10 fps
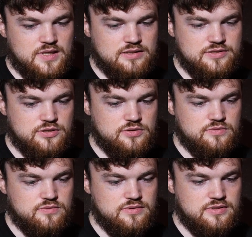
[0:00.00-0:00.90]

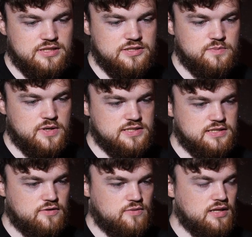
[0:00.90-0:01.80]
So this makes
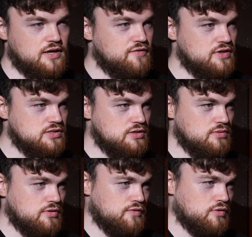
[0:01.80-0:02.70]
our life
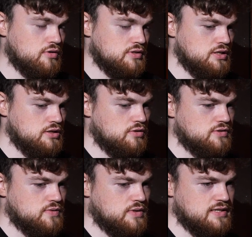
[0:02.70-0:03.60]
easier. Of course, it
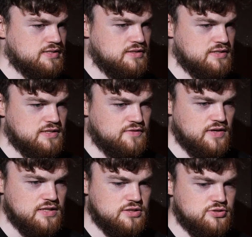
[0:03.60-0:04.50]
also has its
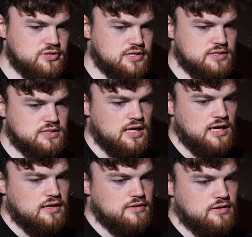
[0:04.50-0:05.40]
disadvantages.
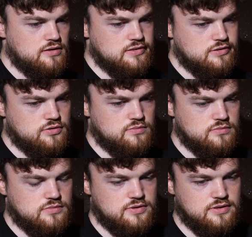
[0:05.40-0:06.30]
There are
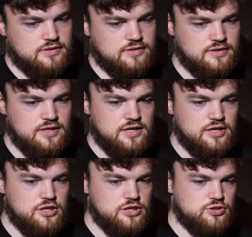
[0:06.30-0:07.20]
some
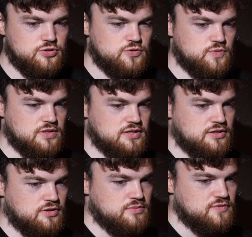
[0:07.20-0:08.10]
issues when
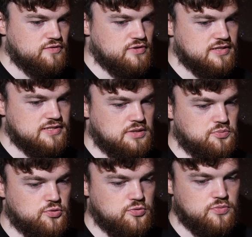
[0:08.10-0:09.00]
it comes, for
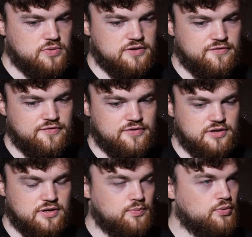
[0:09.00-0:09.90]
example, with
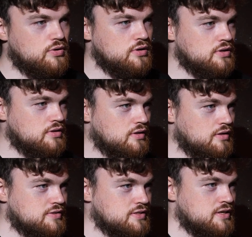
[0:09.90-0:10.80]

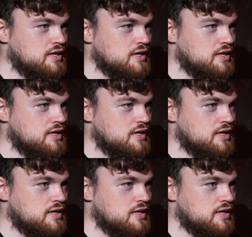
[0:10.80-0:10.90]
portals.